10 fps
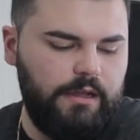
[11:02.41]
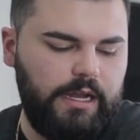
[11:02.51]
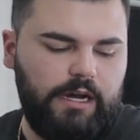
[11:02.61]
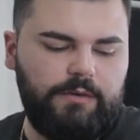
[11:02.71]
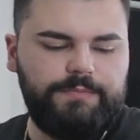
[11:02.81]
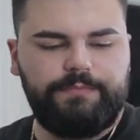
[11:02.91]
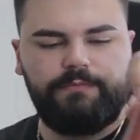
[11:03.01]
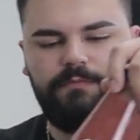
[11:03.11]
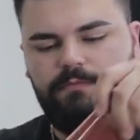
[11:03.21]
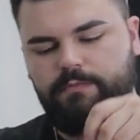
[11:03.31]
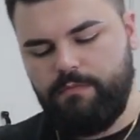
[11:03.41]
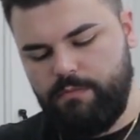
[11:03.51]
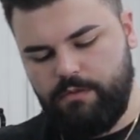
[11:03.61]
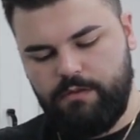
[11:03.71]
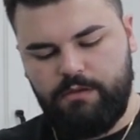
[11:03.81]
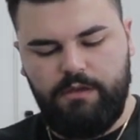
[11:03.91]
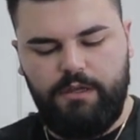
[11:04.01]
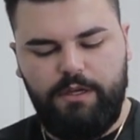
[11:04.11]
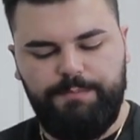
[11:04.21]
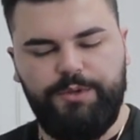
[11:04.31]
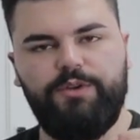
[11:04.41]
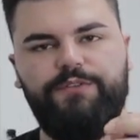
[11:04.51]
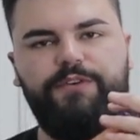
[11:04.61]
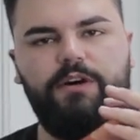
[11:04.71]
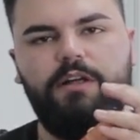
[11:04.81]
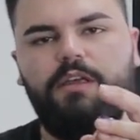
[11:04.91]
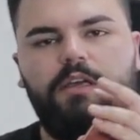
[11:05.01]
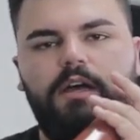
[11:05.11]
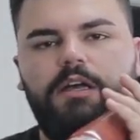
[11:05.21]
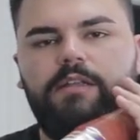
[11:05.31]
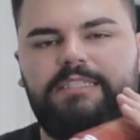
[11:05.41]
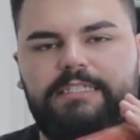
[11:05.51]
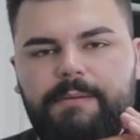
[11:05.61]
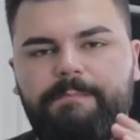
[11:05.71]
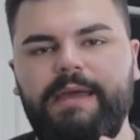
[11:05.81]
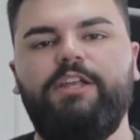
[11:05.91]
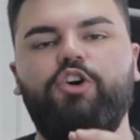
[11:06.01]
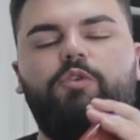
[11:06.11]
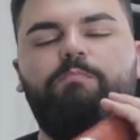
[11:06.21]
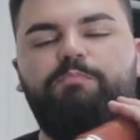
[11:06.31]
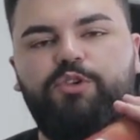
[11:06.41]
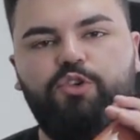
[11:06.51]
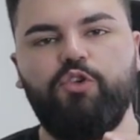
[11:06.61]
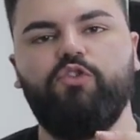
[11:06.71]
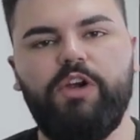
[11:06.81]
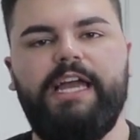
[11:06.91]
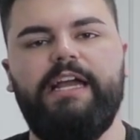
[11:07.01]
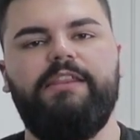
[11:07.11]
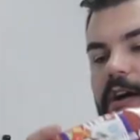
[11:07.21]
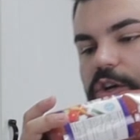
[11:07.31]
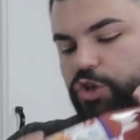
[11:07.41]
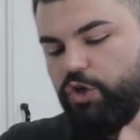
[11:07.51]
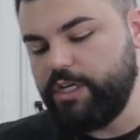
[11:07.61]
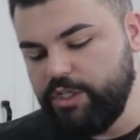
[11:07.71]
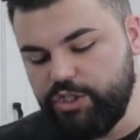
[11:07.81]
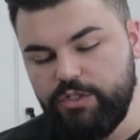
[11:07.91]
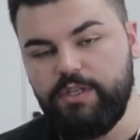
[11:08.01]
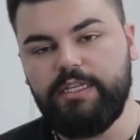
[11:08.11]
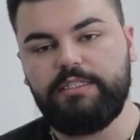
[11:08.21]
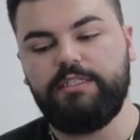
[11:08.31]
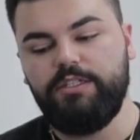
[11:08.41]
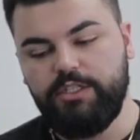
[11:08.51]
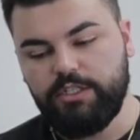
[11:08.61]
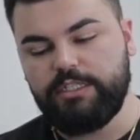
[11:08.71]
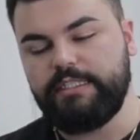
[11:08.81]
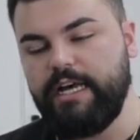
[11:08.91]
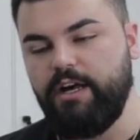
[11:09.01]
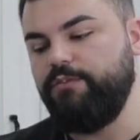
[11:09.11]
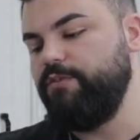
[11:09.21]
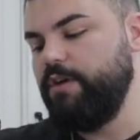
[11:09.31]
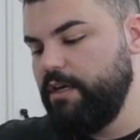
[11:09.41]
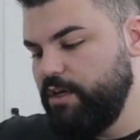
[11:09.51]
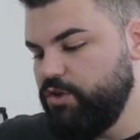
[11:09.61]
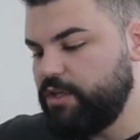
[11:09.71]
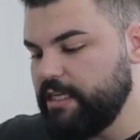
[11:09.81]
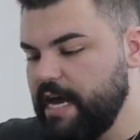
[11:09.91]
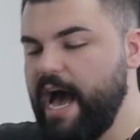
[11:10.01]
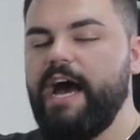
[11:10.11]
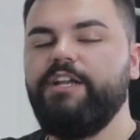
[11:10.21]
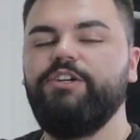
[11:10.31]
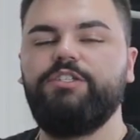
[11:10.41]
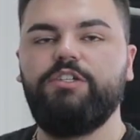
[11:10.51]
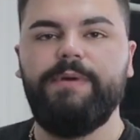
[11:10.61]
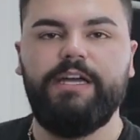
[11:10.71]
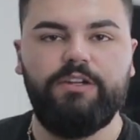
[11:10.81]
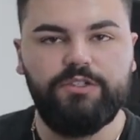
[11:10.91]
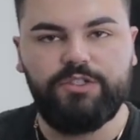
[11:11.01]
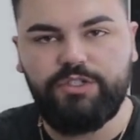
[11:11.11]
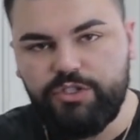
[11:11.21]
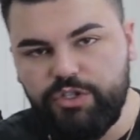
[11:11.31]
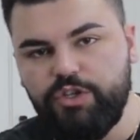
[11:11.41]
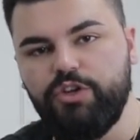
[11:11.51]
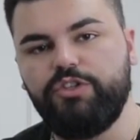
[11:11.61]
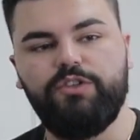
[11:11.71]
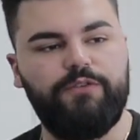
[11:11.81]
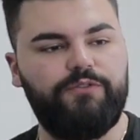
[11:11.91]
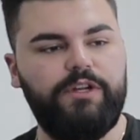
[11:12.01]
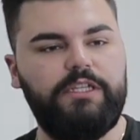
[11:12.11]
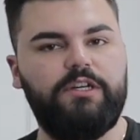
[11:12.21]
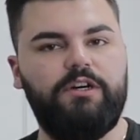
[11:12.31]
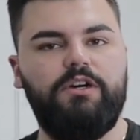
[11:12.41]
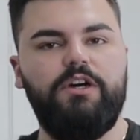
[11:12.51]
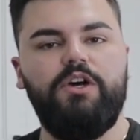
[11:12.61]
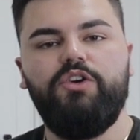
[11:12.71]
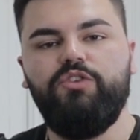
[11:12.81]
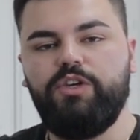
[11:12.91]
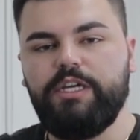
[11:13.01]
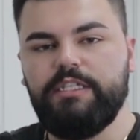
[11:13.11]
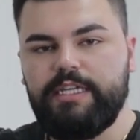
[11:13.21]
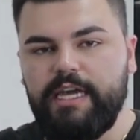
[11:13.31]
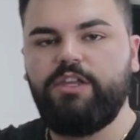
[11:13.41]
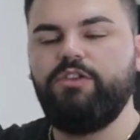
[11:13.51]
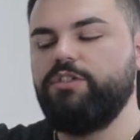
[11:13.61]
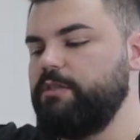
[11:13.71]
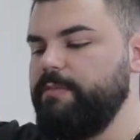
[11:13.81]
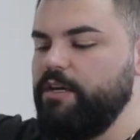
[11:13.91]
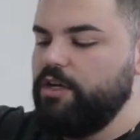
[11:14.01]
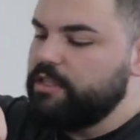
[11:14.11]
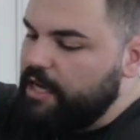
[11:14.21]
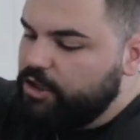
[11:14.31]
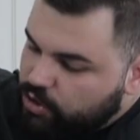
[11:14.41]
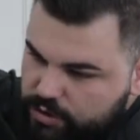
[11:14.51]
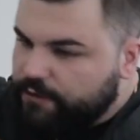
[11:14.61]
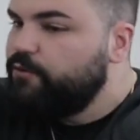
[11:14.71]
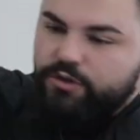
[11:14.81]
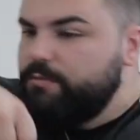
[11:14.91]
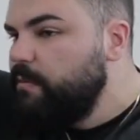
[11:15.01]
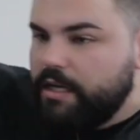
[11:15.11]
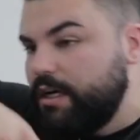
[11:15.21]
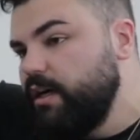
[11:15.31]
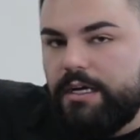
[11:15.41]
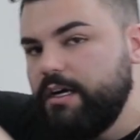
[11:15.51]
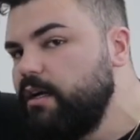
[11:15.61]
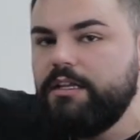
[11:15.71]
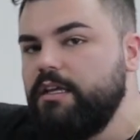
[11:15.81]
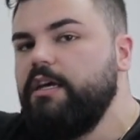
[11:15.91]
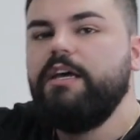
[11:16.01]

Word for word: Now, beautiful tomato puree. You can do this yourself. You can add your tomatoes to your soffritto. You can take those tomatoes and use a food mill